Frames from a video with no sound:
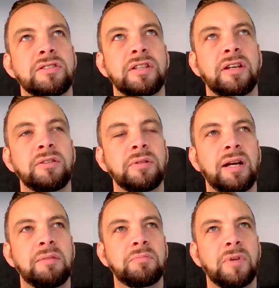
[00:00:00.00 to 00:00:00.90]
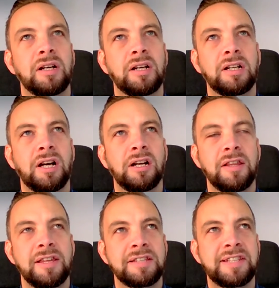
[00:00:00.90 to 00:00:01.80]
So I like
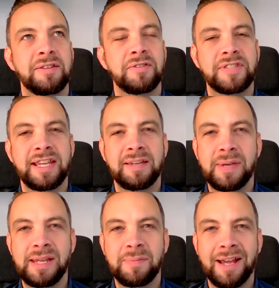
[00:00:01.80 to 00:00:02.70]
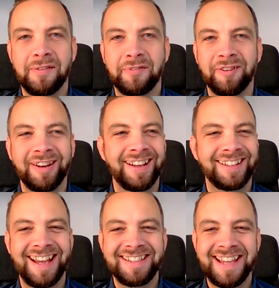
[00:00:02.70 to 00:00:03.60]
the sound of taking people out for
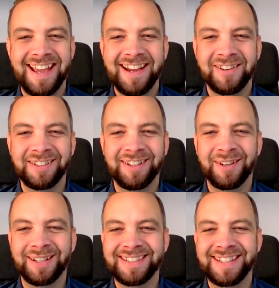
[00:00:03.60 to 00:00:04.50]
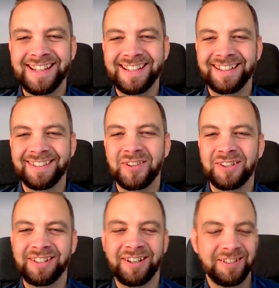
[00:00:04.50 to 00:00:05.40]
a day out. I could see
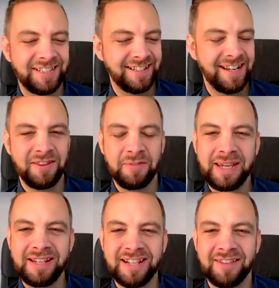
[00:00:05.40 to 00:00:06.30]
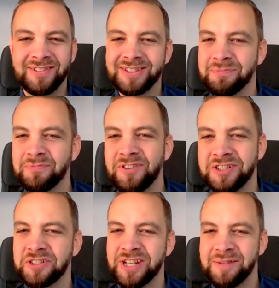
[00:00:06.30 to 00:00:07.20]
it, sitting down on the beach, having some
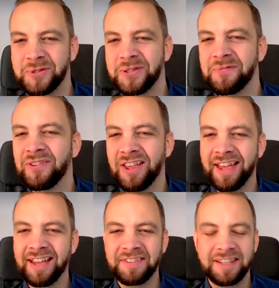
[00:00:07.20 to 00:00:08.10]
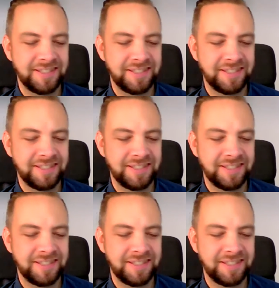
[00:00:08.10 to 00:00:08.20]
fish and chips or something like that.